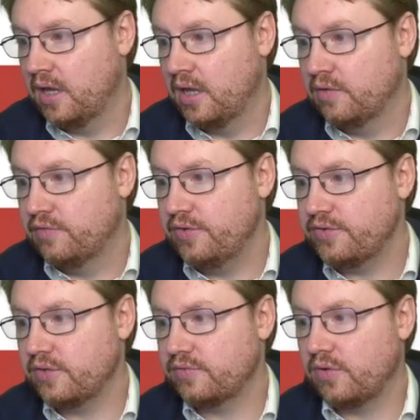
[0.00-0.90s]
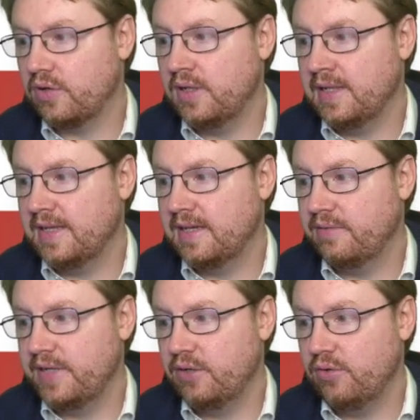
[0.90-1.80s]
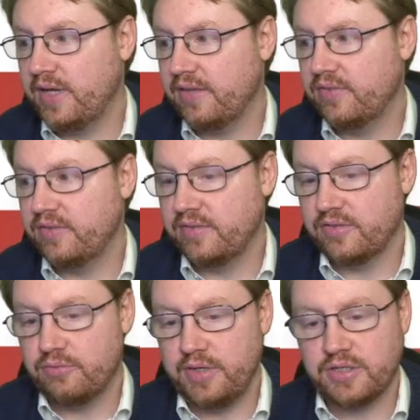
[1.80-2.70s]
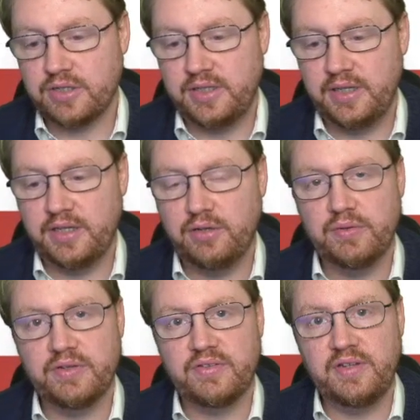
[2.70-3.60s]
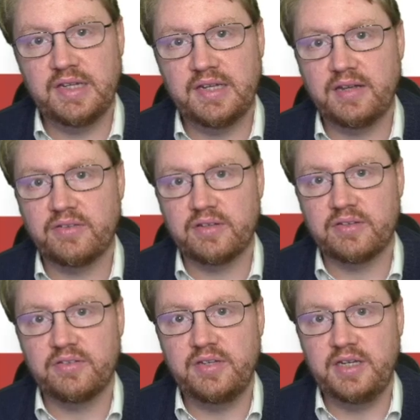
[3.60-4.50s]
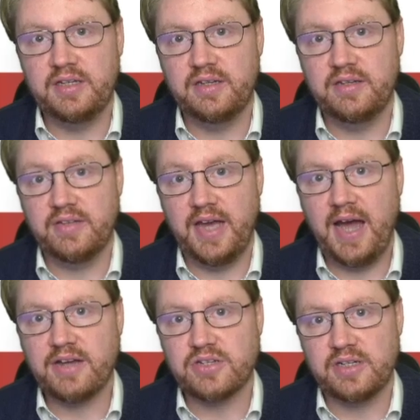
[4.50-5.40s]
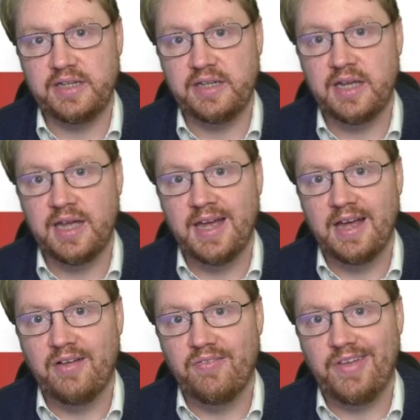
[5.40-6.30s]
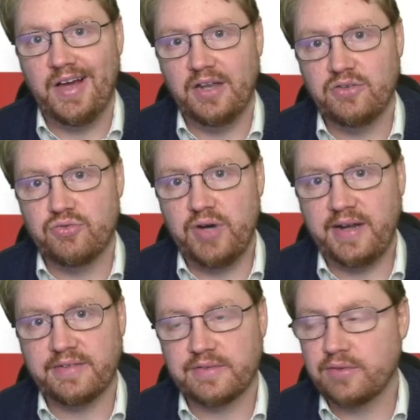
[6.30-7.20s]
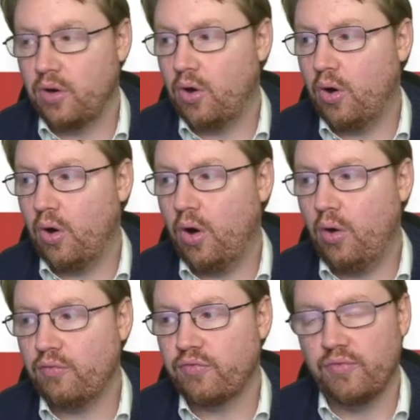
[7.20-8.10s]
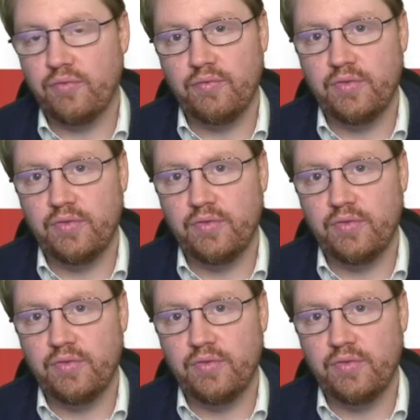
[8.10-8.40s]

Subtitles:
First of all, when you look at this instruction here, you will see that x16 is actually the address of the